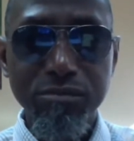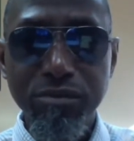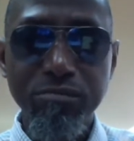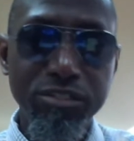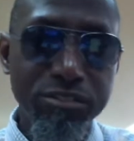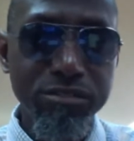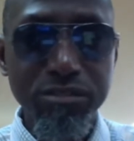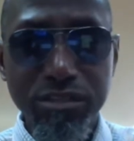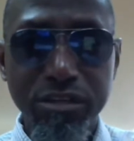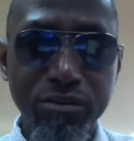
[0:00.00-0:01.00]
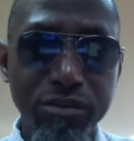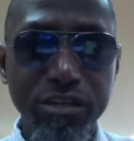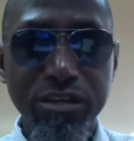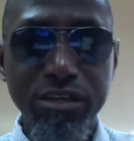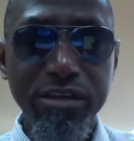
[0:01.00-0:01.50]
but yeah,
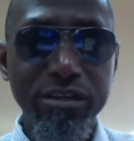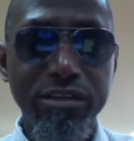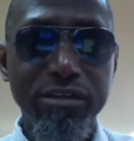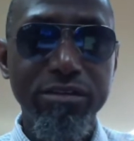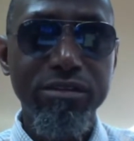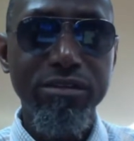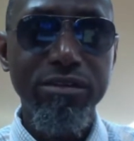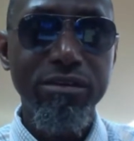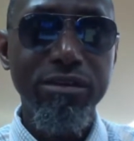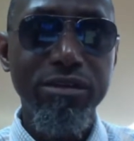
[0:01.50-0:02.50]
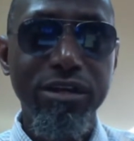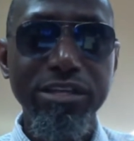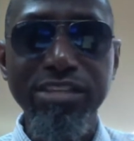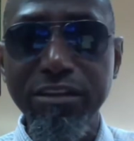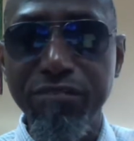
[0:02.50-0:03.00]

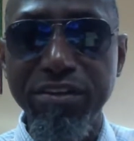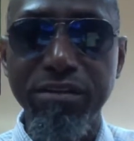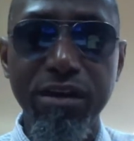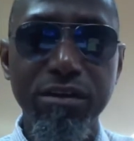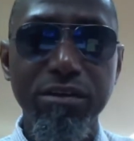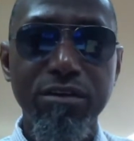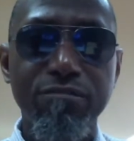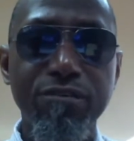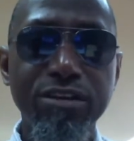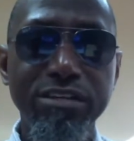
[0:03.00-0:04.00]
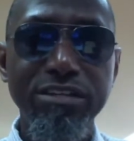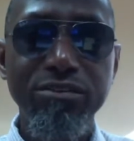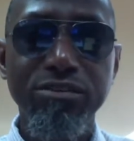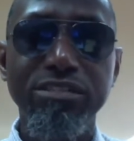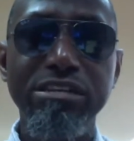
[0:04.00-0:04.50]
he's a defender.
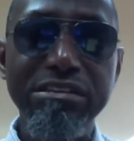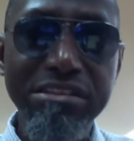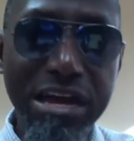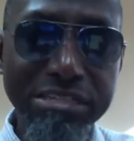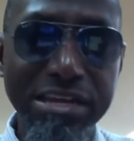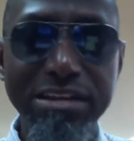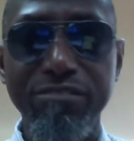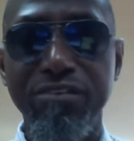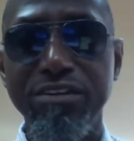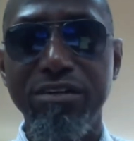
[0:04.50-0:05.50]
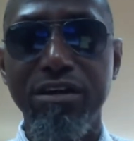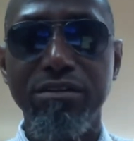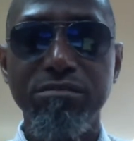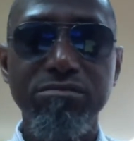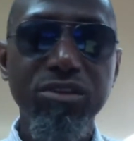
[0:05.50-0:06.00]
Fernandinho's not a defender.
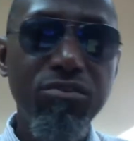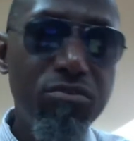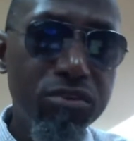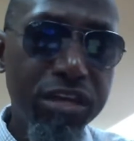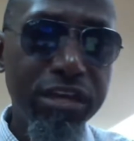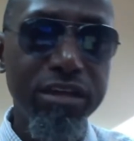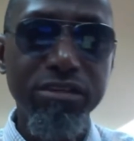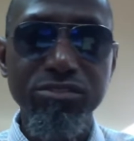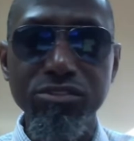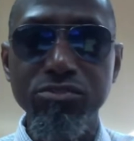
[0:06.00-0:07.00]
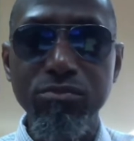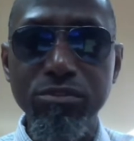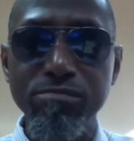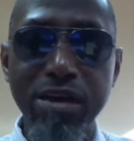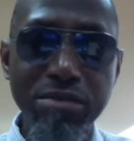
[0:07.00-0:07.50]
So okay, so
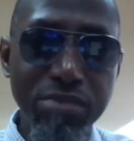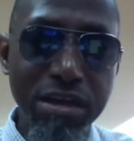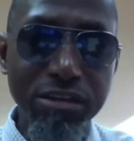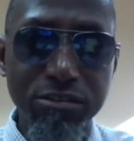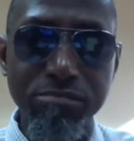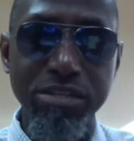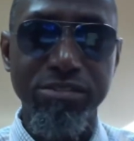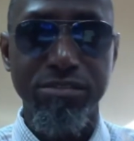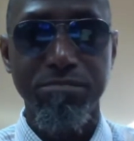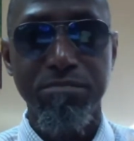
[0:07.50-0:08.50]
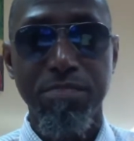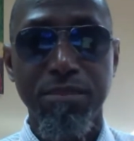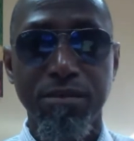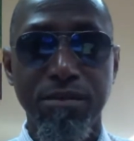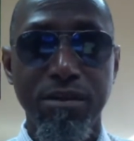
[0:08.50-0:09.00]
Stones might be a little miss.
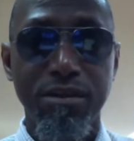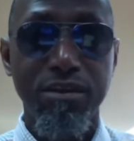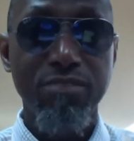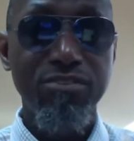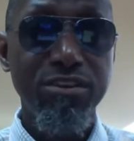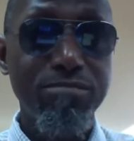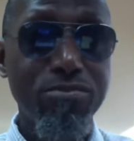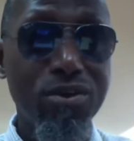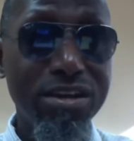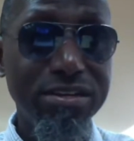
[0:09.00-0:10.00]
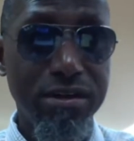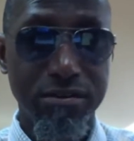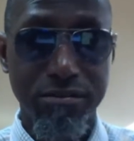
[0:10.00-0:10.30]
Kevin De Bruyne.